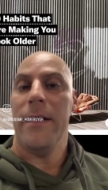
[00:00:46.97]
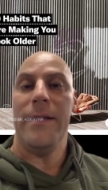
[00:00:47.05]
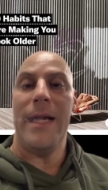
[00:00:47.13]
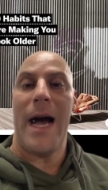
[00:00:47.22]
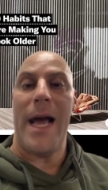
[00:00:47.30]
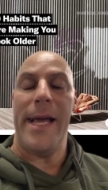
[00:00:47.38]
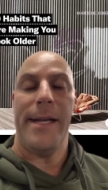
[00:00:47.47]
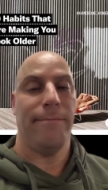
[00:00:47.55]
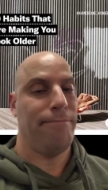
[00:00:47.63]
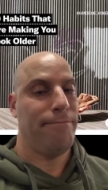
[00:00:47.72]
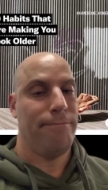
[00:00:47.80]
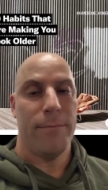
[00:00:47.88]
Diet,
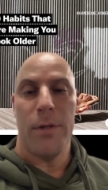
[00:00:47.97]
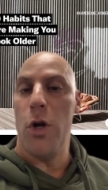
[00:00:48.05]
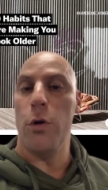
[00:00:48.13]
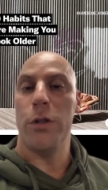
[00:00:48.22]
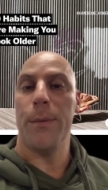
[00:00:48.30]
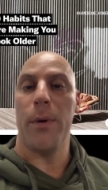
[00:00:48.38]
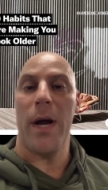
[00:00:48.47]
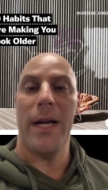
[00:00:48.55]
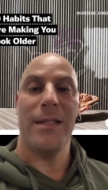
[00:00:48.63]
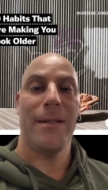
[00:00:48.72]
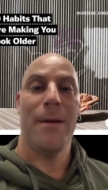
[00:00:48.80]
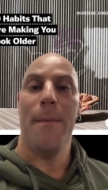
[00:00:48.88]
no
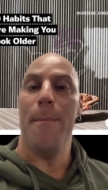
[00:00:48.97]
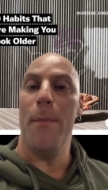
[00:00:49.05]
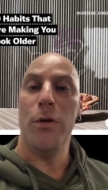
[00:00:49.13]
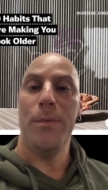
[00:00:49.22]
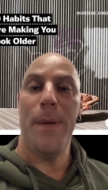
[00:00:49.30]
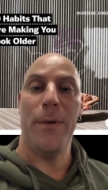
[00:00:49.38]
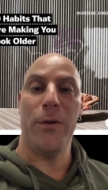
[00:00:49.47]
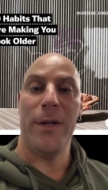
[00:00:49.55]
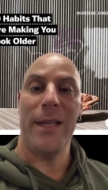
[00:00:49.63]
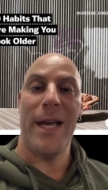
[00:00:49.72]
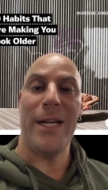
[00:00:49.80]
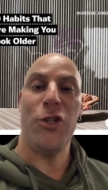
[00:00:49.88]
surprise. Most people are
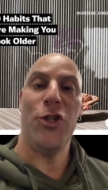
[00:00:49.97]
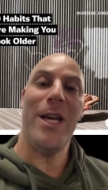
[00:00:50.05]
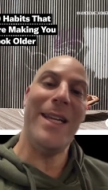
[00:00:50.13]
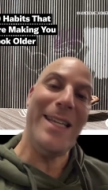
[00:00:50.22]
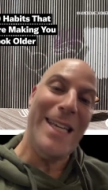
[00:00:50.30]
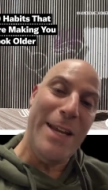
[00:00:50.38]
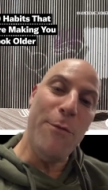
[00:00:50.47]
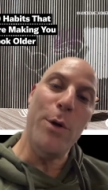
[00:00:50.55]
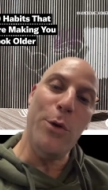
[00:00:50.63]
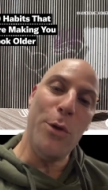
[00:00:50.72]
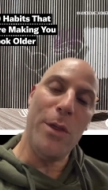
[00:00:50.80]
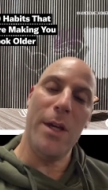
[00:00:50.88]
eating like shit. Even
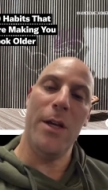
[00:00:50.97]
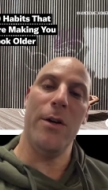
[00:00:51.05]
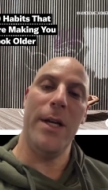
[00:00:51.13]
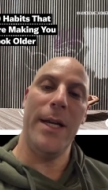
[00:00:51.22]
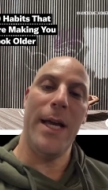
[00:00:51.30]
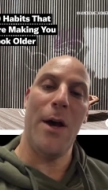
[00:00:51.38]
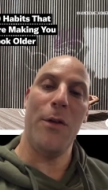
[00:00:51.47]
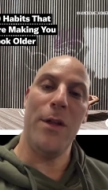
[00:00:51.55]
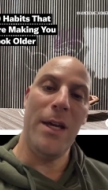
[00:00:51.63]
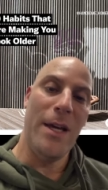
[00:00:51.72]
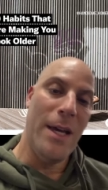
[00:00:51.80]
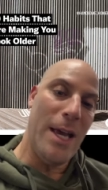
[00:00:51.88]
when you think you're eating
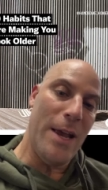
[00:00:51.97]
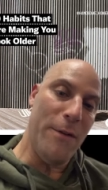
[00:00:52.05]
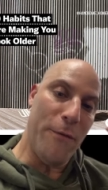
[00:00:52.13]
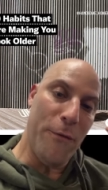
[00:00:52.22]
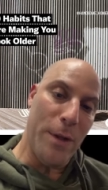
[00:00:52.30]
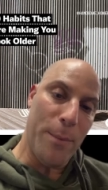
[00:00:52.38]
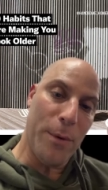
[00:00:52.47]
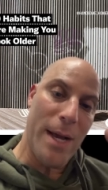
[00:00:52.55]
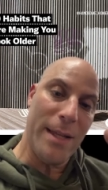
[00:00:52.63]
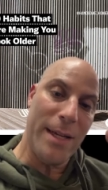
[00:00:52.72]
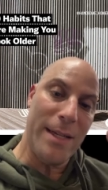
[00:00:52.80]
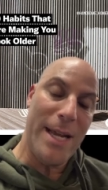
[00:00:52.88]
healthy, if you flip around
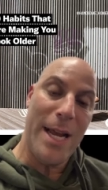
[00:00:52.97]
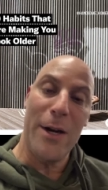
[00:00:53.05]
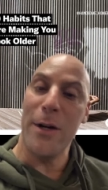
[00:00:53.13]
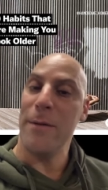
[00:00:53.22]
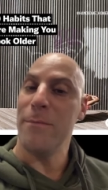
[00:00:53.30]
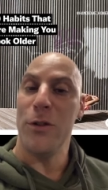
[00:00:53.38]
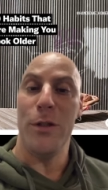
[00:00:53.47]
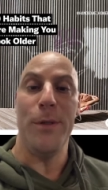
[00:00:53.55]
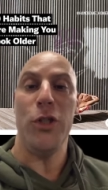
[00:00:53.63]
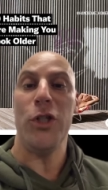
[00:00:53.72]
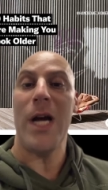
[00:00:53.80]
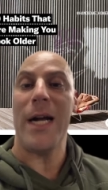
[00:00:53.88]
the container, you'd be
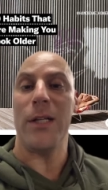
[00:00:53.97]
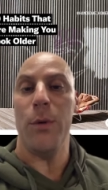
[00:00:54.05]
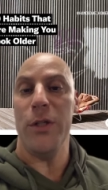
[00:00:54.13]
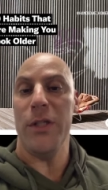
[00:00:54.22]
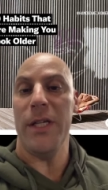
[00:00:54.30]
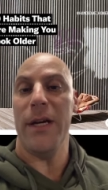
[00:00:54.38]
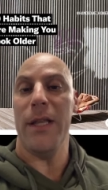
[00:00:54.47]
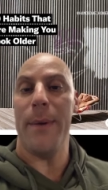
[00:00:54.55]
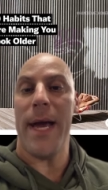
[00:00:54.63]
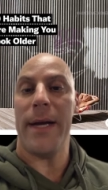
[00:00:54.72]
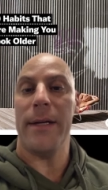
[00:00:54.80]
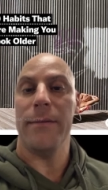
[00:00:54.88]
shocked at what you see on the
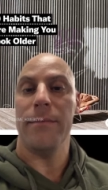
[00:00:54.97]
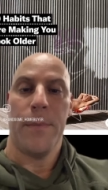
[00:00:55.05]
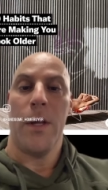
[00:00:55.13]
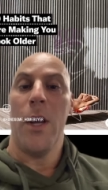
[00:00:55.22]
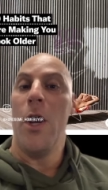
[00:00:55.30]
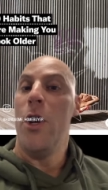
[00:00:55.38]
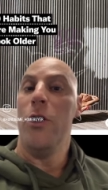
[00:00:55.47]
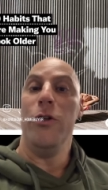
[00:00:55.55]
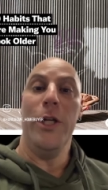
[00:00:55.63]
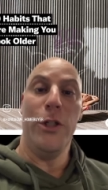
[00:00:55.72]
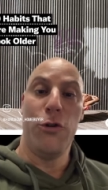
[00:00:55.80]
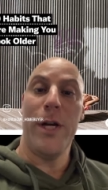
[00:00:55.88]
back.
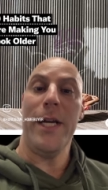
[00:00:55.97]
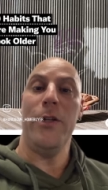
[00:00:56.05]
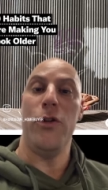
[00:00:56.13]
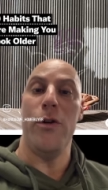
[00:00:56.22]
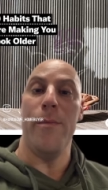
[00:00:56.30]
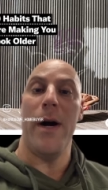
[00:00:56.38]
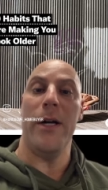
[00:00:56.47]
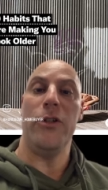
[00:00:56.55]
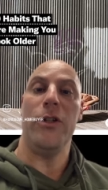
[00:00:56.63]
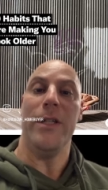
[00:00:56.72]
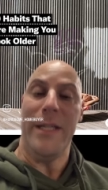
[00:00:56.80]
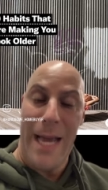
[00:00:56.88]
You're drinking too
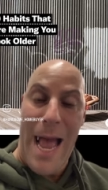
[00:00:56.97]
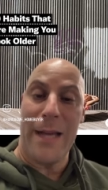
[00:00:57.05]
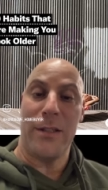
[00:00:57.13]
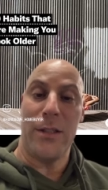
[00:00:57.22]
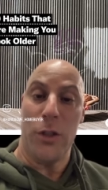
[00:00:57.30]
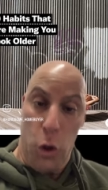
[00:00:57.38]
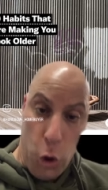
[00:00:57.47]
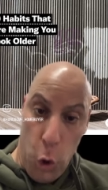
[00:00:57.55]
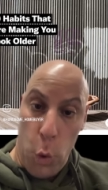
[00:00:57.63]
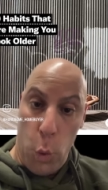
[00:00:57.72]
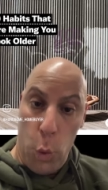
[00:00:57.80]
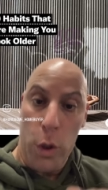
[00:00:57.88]
much. Yes,
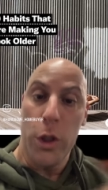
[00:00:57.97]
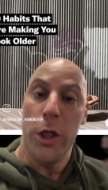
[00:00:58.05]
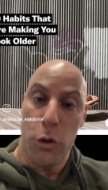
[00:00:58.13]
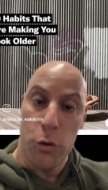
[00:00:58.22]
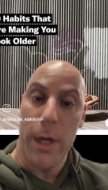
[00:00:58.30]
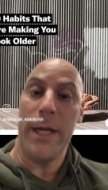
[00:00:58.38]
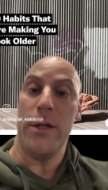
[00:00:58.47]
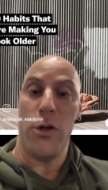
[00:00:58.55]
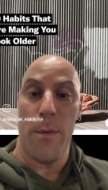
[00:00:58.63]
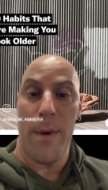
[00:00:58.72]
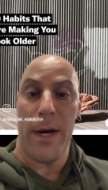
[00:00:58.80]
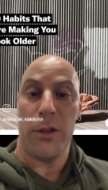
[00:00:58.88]
you. You're drinking
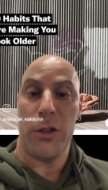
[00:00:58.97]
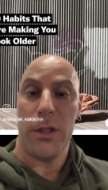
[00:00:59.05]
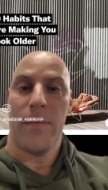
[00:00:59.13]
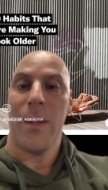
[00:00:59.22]
too much.